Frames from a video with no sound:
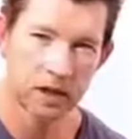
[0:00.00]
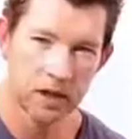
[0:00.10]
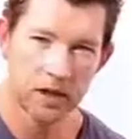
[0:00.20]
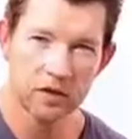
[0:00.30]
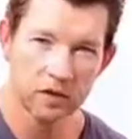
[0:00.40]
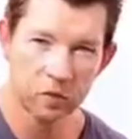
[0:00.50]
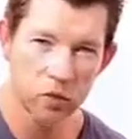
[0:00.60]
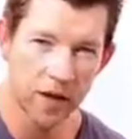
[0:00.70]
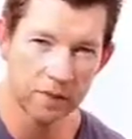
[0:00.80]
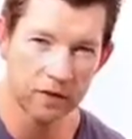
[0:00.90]
Hear the
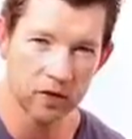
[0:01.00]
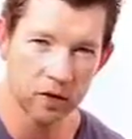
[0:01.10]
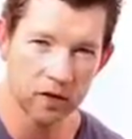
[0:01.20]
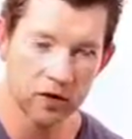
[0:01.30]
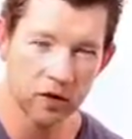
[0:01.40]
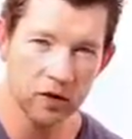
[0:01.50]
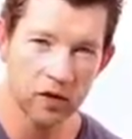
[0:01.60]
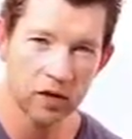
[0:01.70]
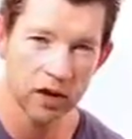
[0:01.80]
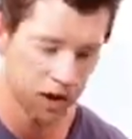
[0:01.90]
small gap between the two?
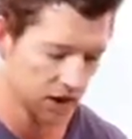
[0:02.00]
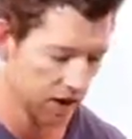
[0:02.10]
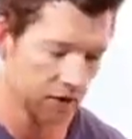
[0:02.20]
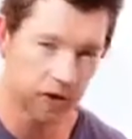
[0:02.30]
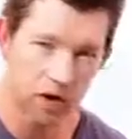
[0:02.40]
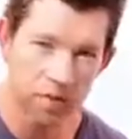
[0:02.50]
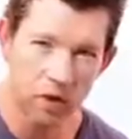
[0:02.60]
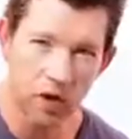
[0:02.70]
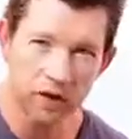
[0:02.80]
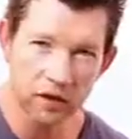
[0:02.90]
If you
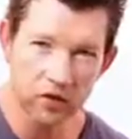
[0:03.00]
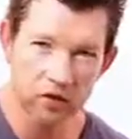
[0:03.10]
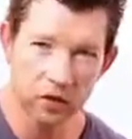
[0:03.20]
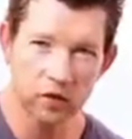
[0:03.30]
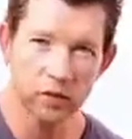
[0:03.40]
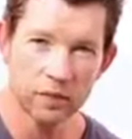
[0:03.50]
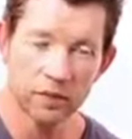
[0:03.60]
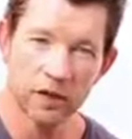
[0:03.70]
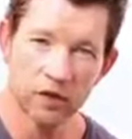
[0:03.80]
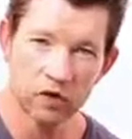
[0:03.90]
combine those two,
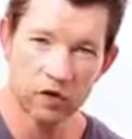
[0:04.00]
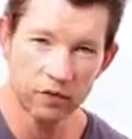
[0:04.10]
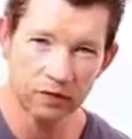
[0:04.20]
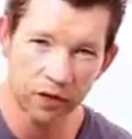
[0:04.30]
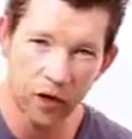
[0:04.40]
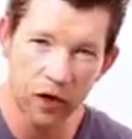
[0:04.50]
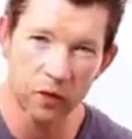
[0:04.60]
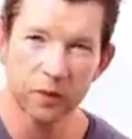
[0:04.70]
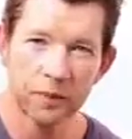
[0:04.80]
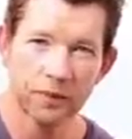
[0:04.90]
it should flow.